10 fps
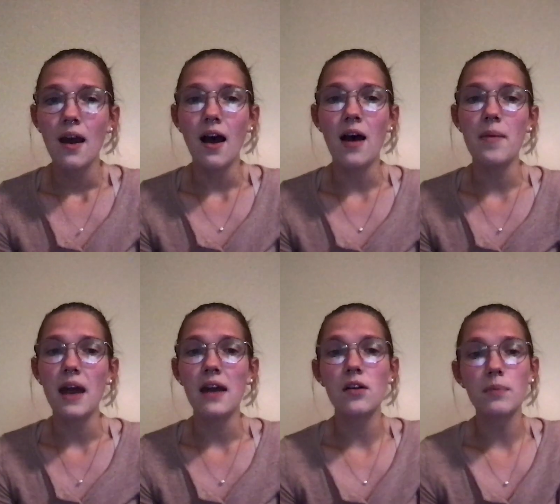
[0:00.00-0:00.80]

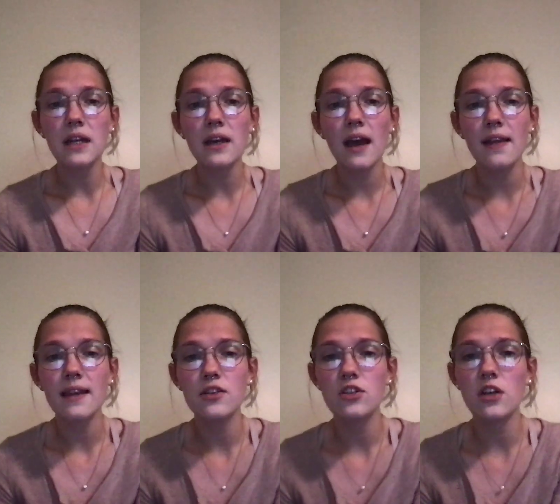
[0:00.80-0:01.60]
And our media
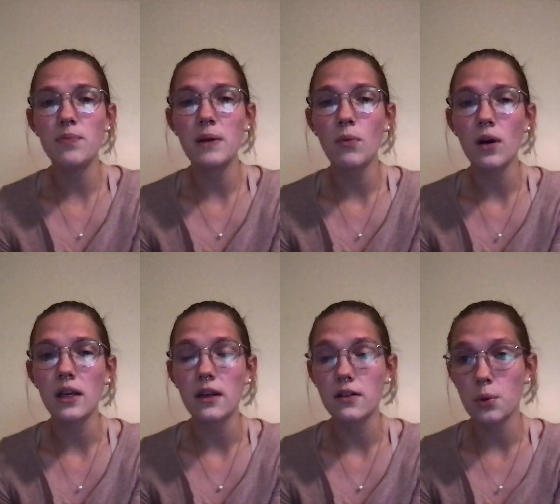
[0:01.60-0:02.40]
headline should have been more
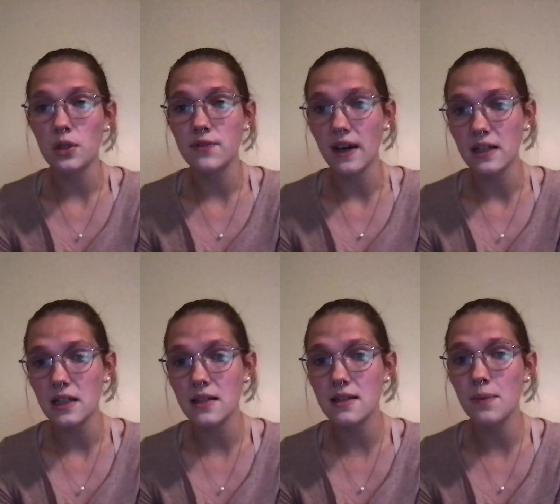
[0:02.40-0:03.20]
geared towards
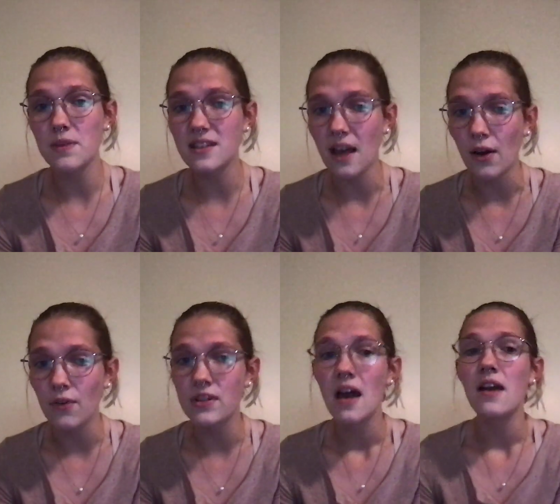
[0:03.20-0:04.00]
vaccines
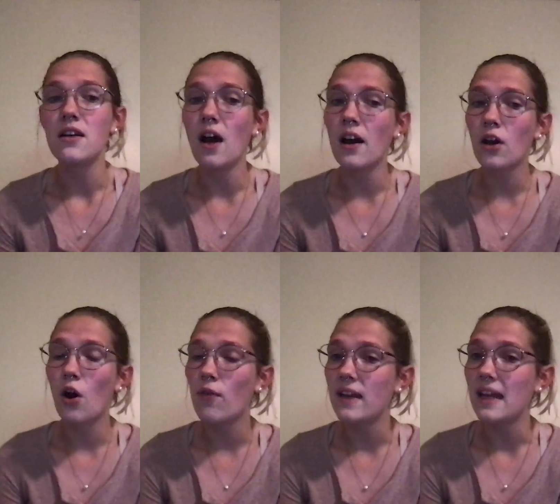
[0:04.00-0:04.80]
themselves, not
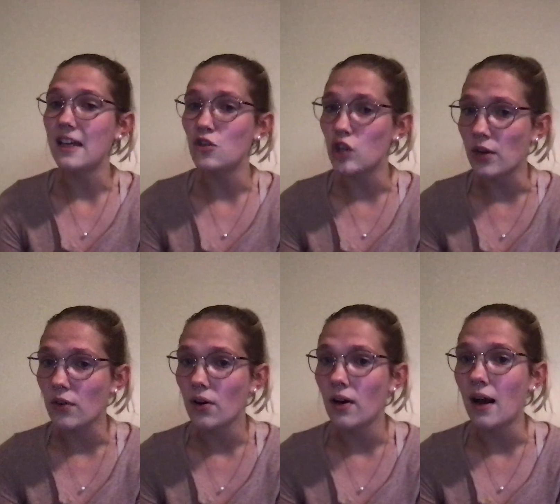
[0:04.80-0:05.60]
COVID in
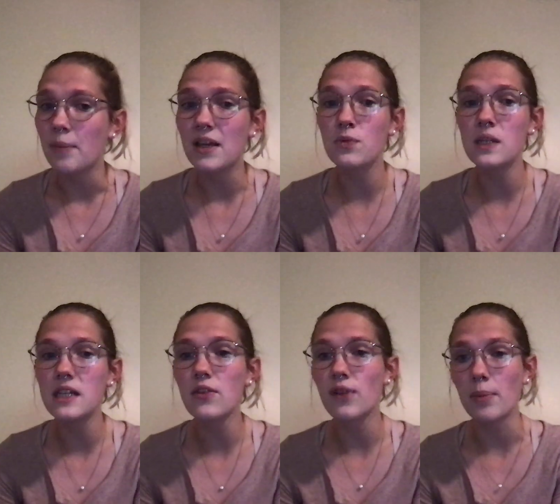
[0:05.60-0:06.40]
general, because we
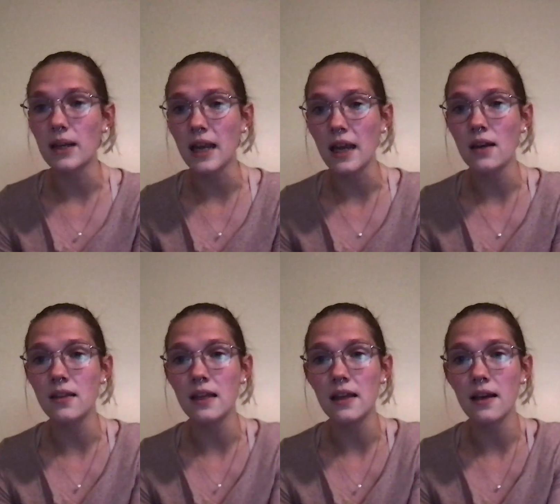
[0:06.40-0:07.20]
did replicate
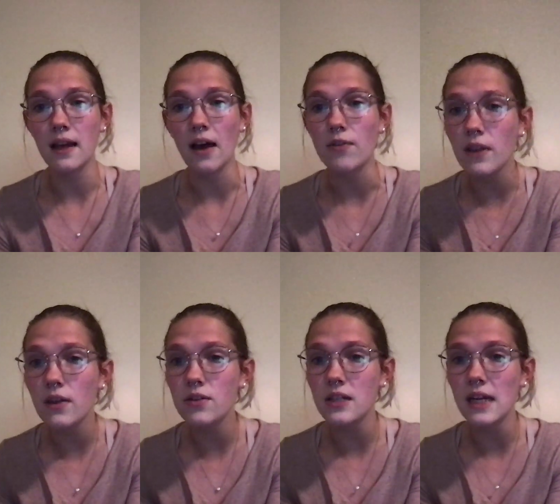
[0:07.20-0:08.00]
the
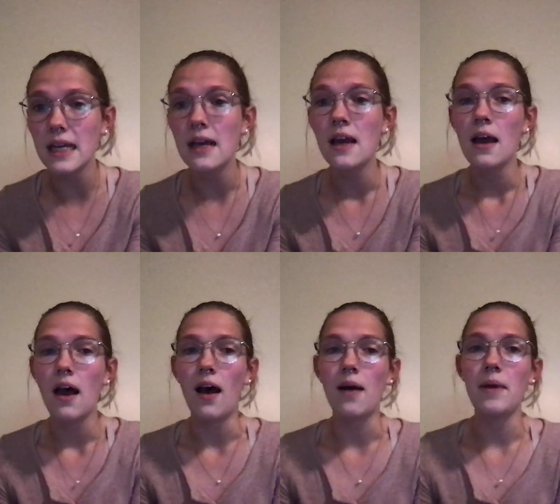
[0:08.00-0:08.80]
Calvillo study,
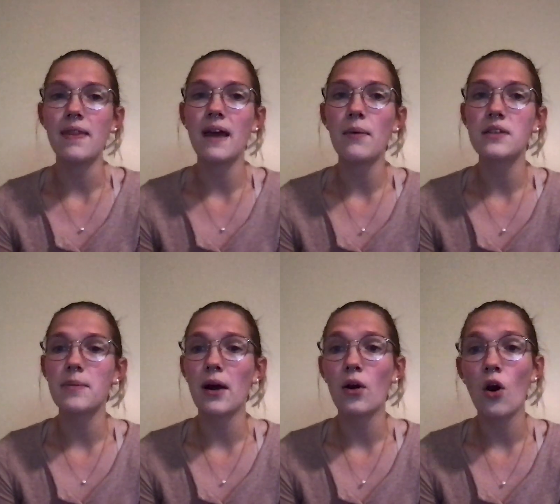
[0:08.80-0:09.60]
and that was
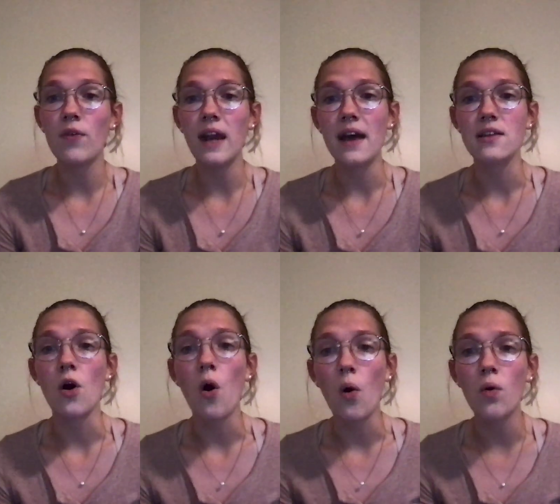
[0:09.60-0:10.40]
about COVID as a
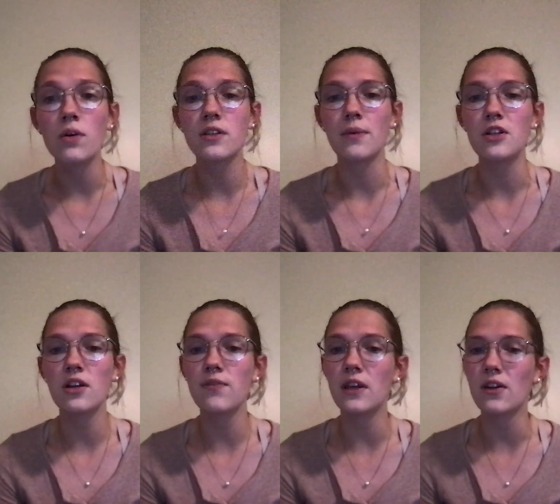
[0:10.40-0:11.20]
whole, so we should
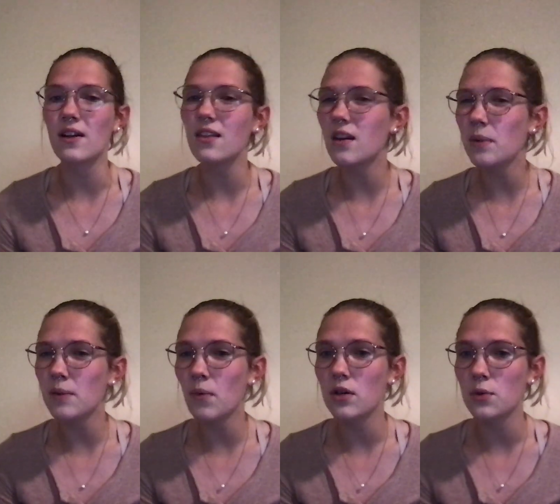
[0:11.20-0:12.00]
have geared it a little bit
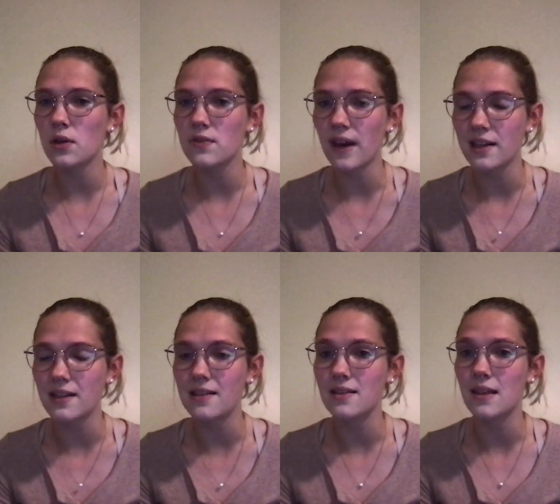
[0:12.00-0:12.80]
more towards
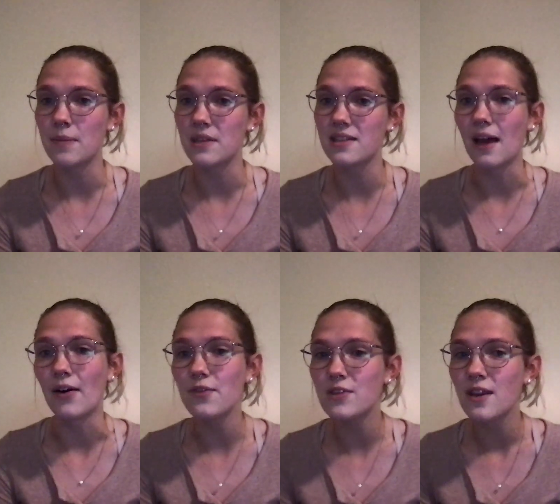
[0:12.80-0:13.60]
vaccines
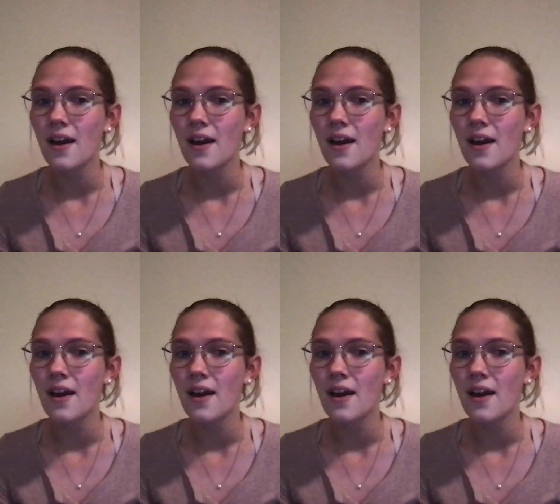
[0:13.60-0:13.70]
themselves.